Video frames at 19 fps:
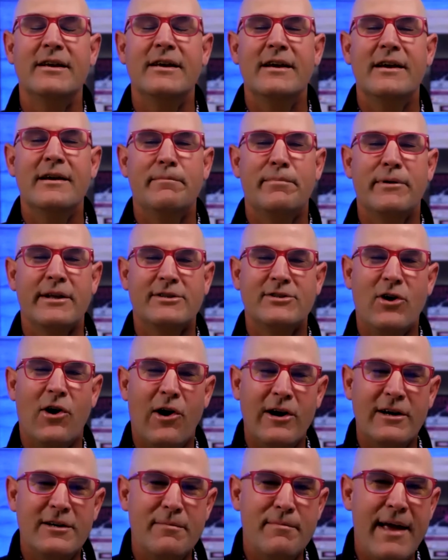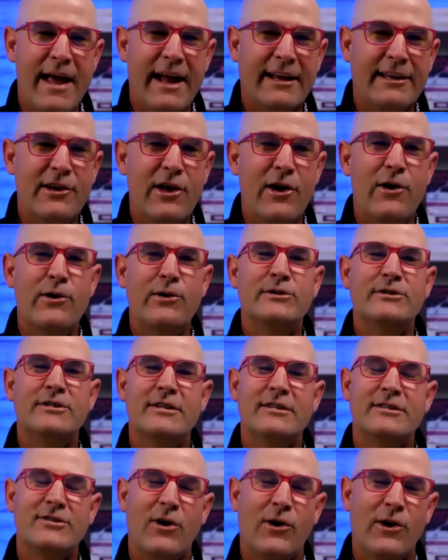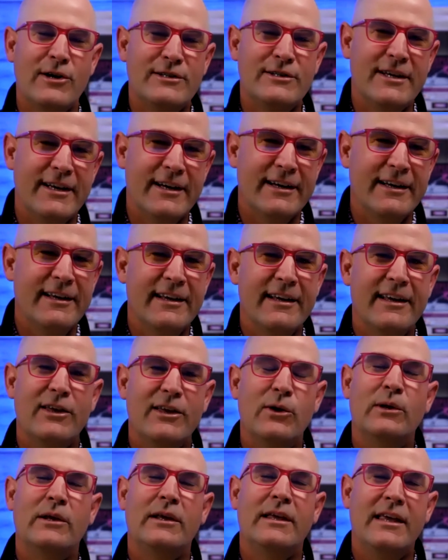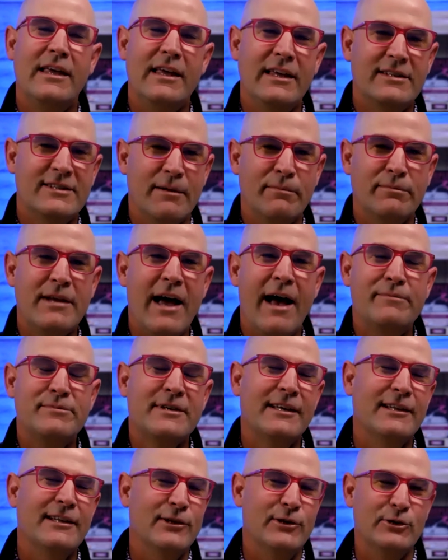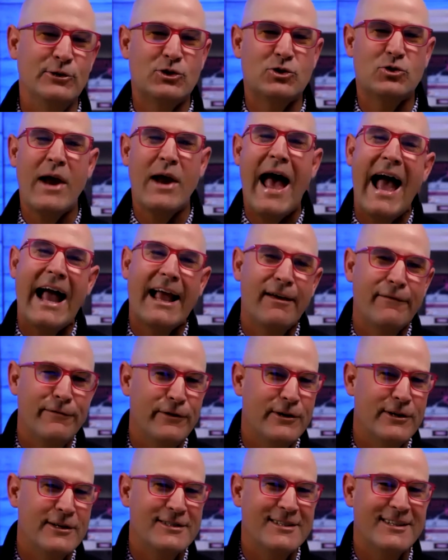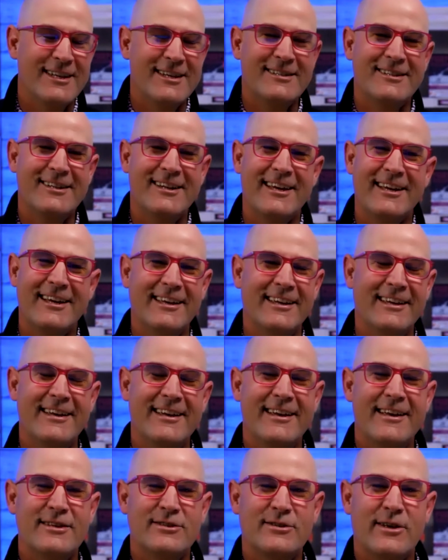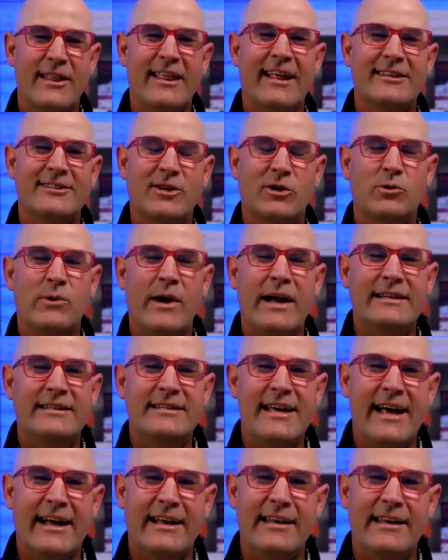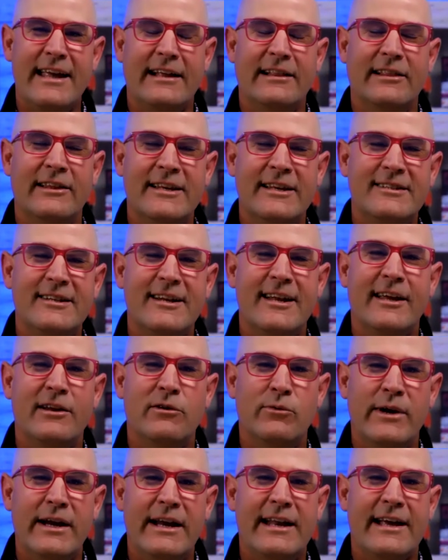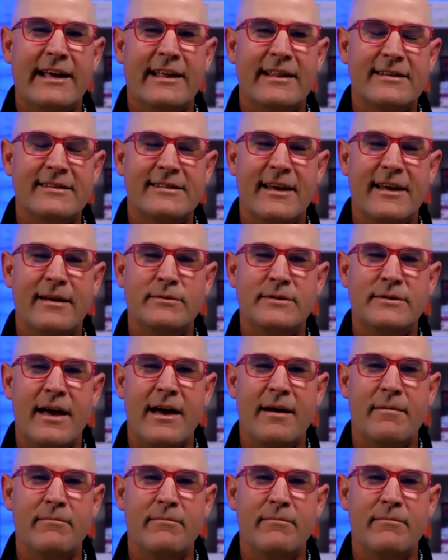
but it's hard to make notes. It's hard to, you sometimes can lose track if you're just listening. So I think that's a great technique, listening and reading at the same time.